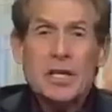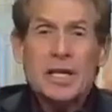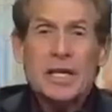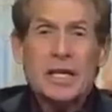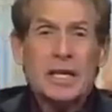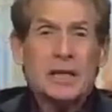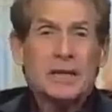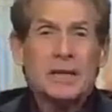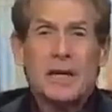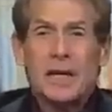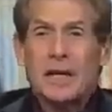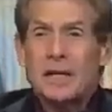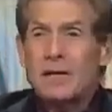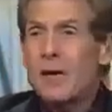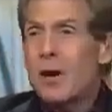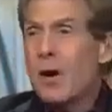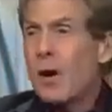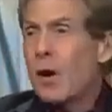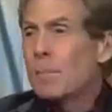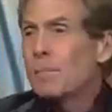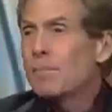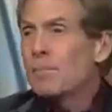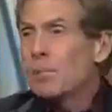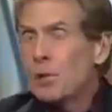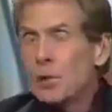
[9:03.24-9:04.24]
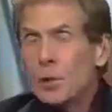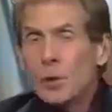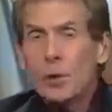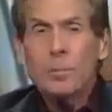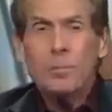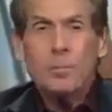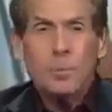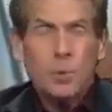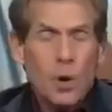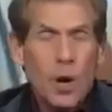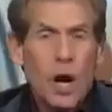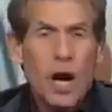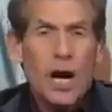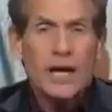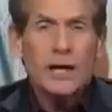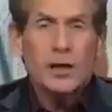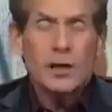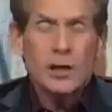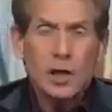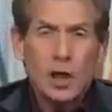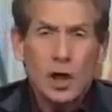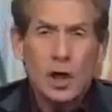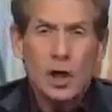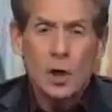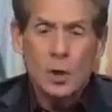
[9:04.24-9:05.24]
thinking that on pure pride
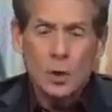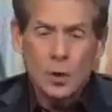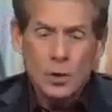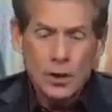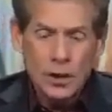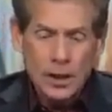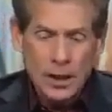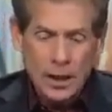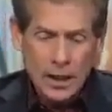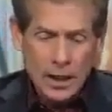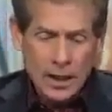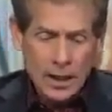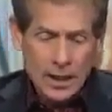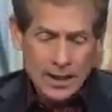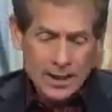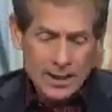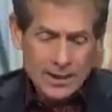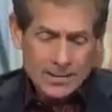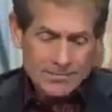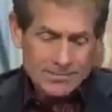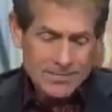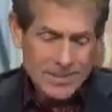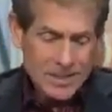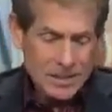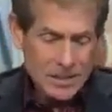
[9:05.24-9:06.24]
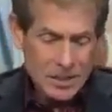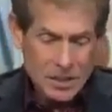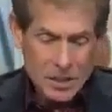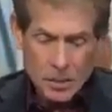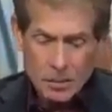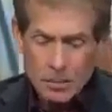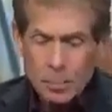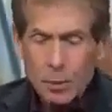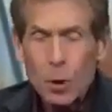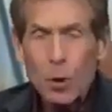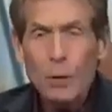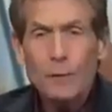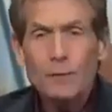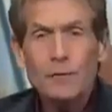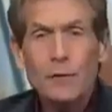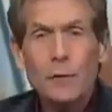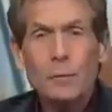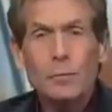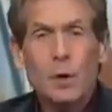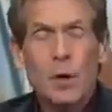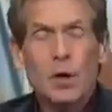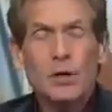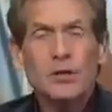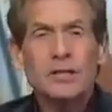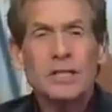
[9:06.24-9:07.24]
alone, this is a pro
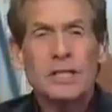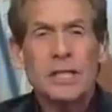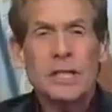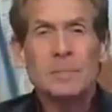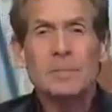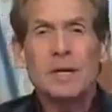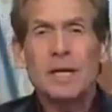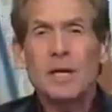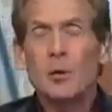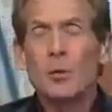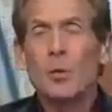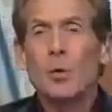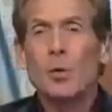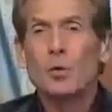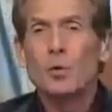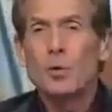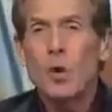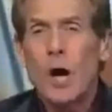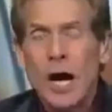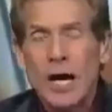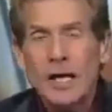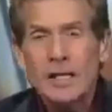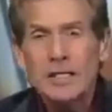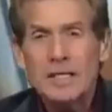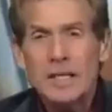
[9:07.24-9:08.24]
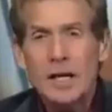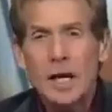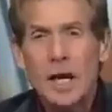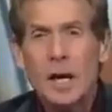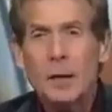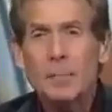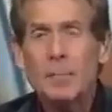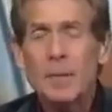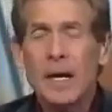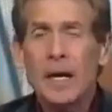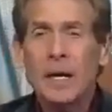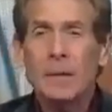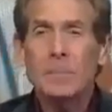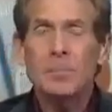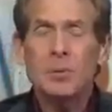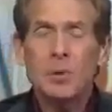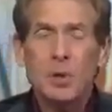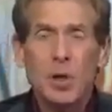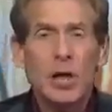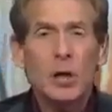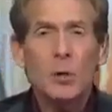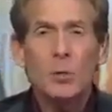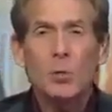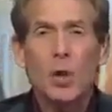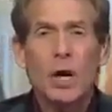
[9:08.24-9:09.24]
football team. It will rise up and
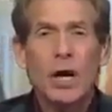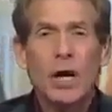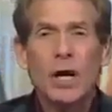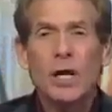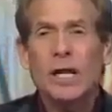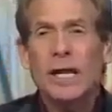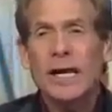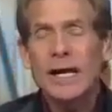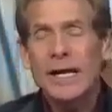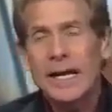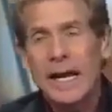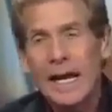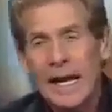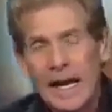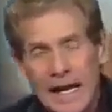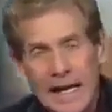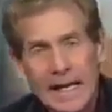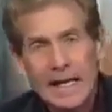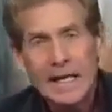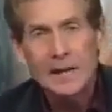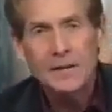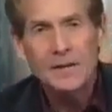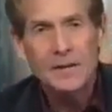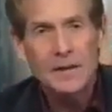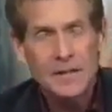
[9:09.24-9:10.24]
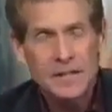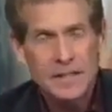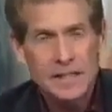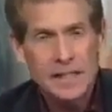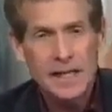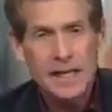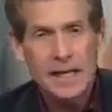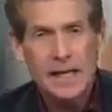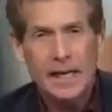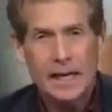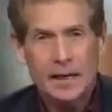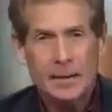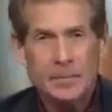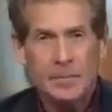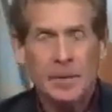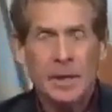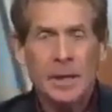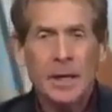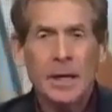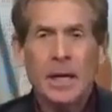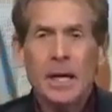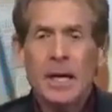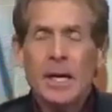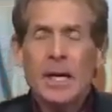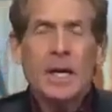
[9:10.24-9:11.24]
play well and hang in this game.
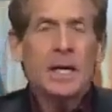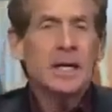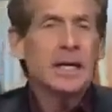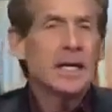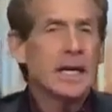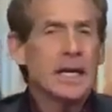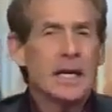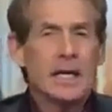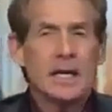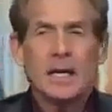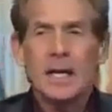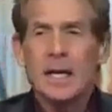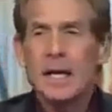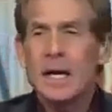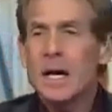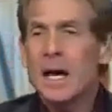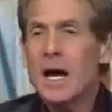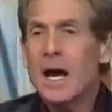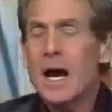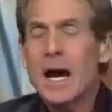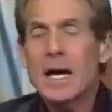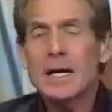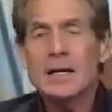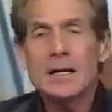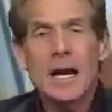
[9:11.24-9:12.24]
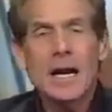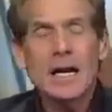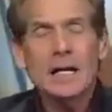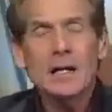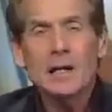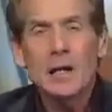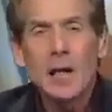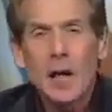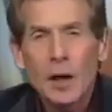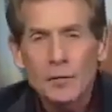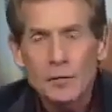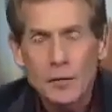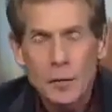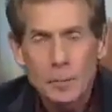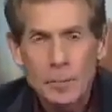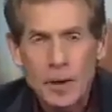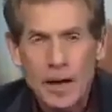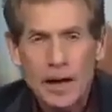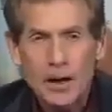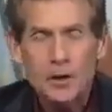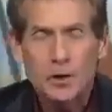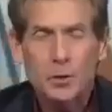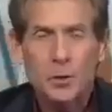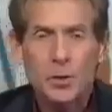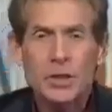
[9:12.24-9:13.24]
Again, I love the
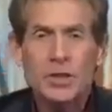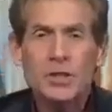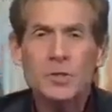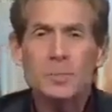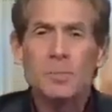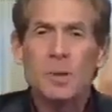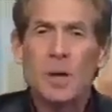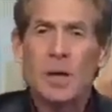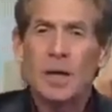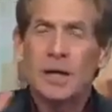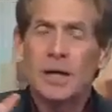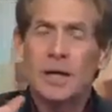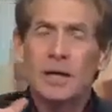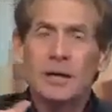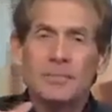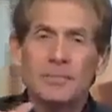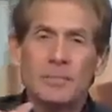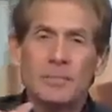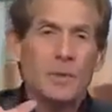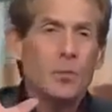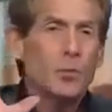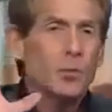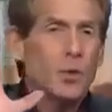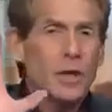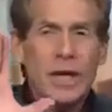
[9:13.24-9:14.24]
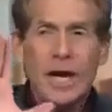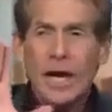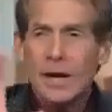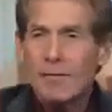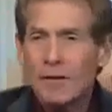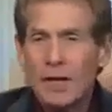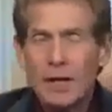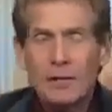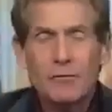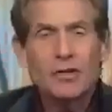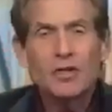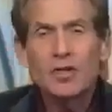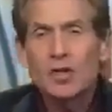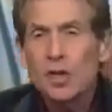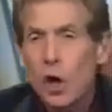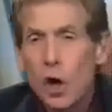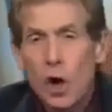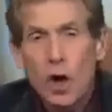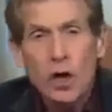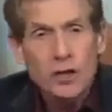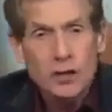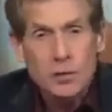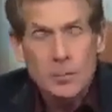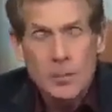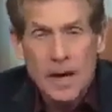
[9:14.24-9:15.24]
Patriots, but we haven't even
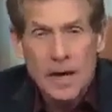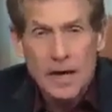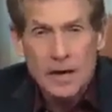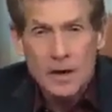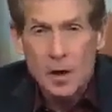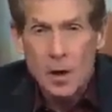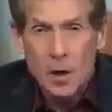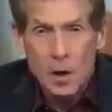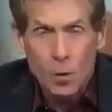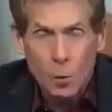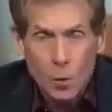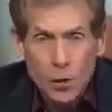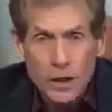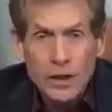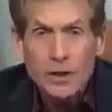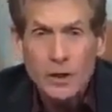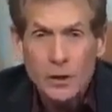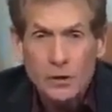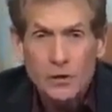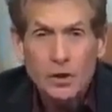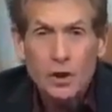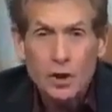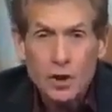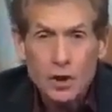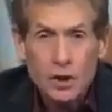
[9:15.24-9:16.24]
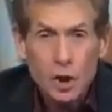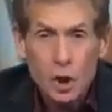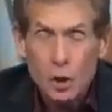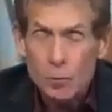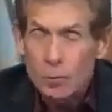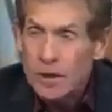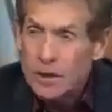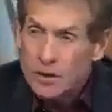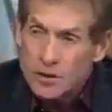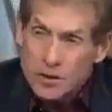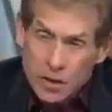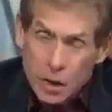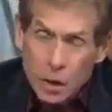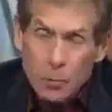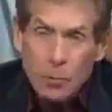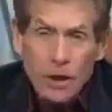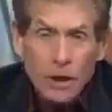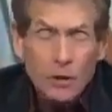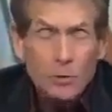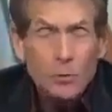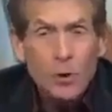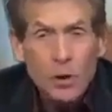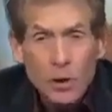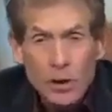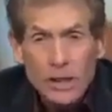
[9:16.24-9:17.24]
talked about it all week on this show because
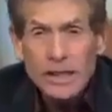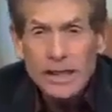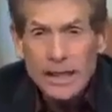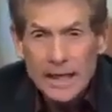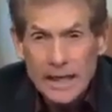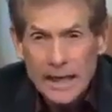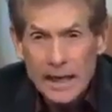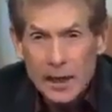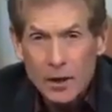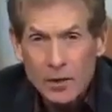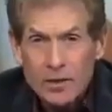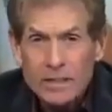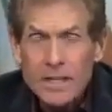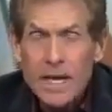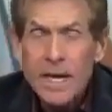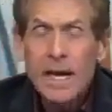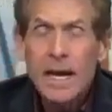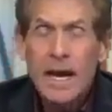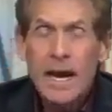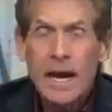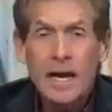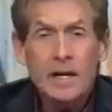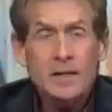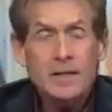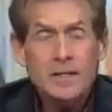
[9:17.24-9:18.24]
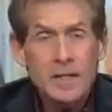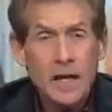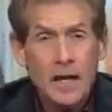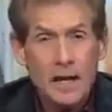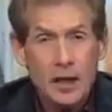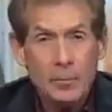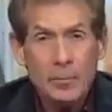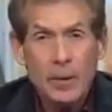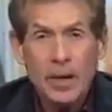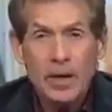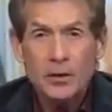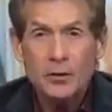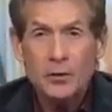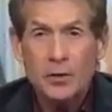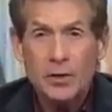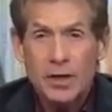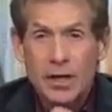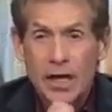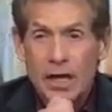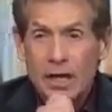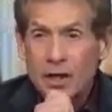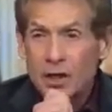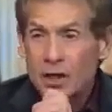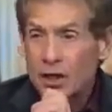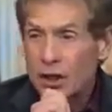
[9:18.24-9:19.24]
nobody really cares outside of Patriot
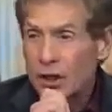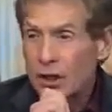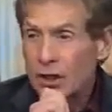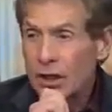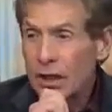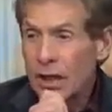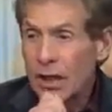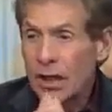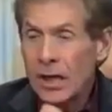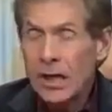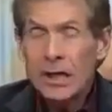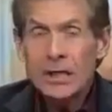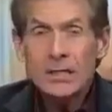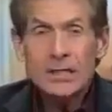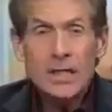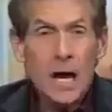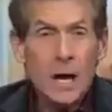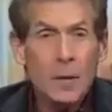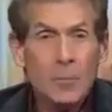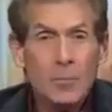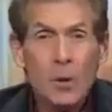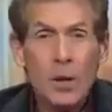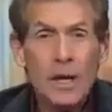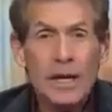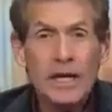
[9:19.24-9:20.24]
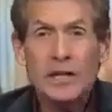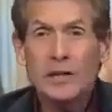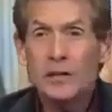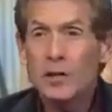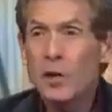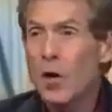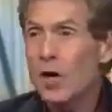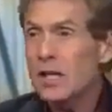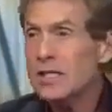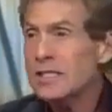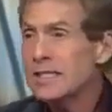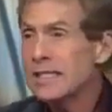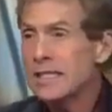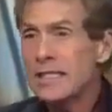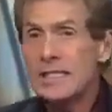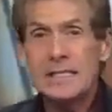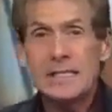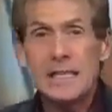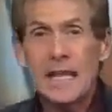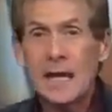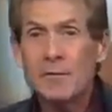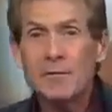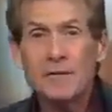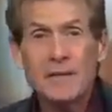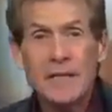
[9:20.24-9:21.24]
Nation. Tom Brady lost his
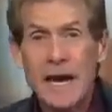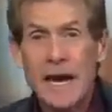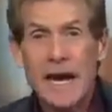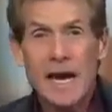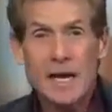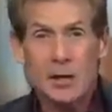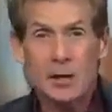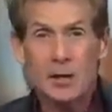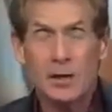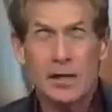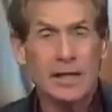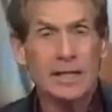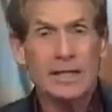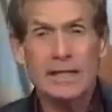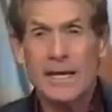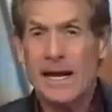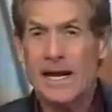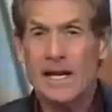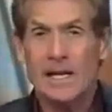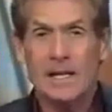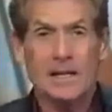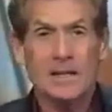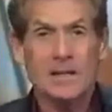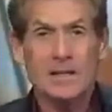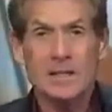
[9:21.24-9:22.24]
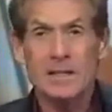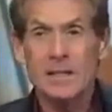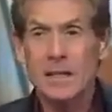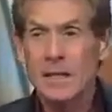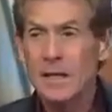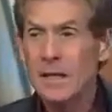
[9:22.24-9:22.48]
left tackle at Dallas.